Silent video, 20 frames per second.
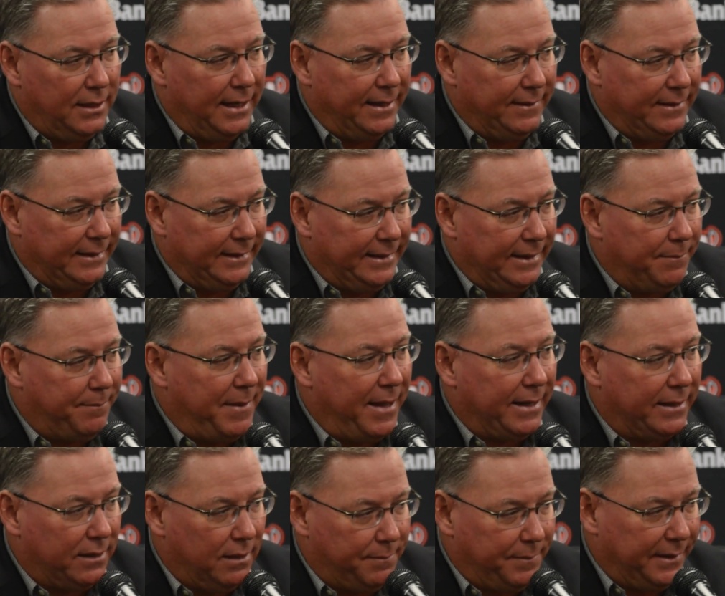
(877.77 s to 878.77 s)
and then get
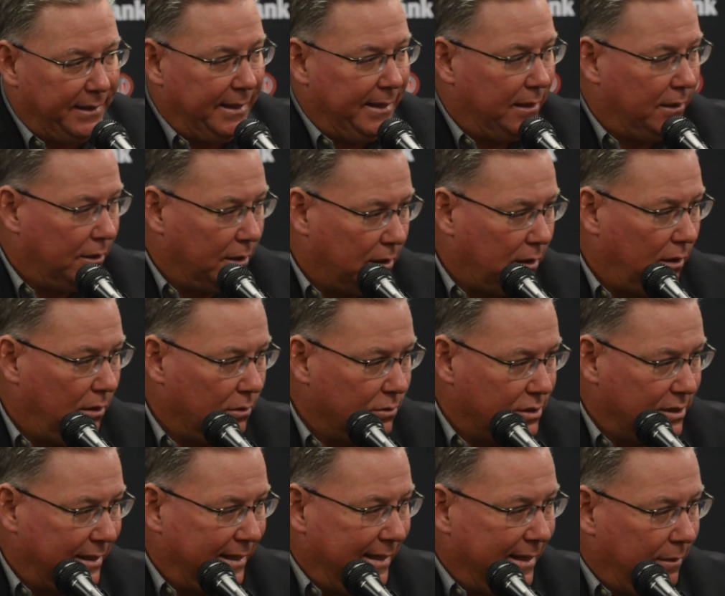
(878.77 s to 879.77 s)
back up again to
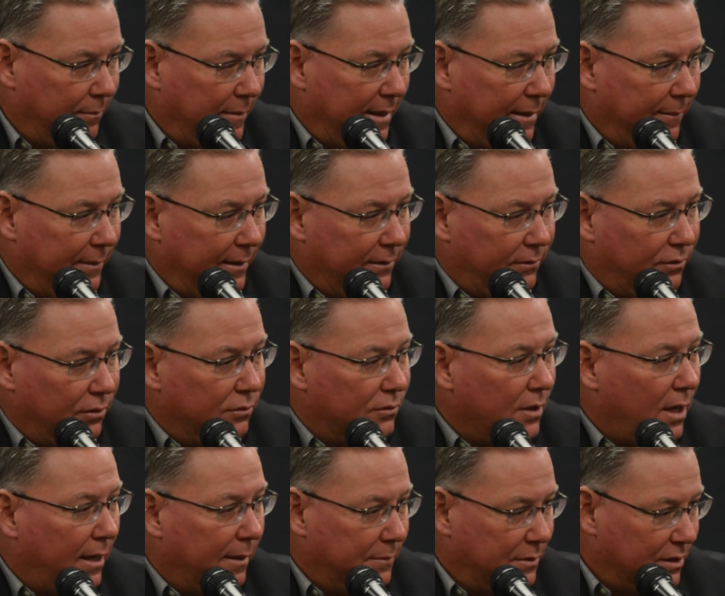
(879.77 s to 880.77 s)
close again maybe 2
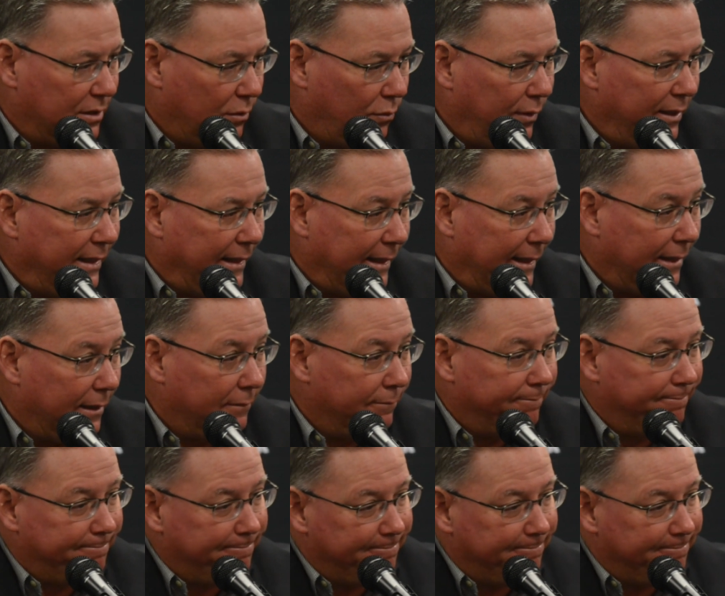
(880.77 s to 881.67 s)
times in a weekend.